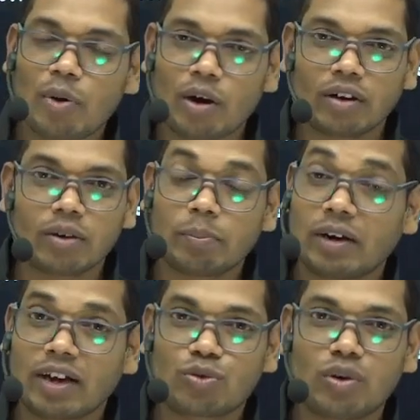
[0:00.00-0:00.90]
point,
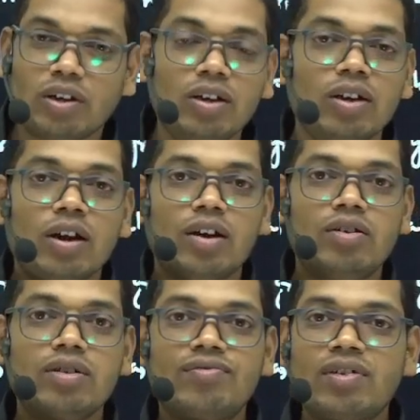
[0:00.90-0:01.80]
but actually
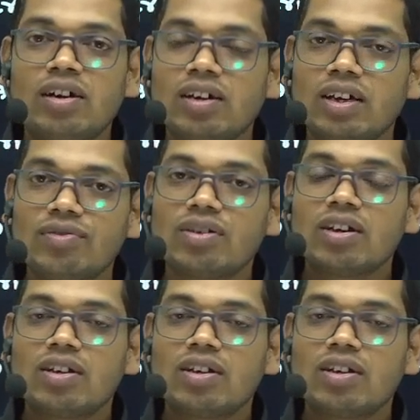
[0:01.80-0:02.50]
different leaves,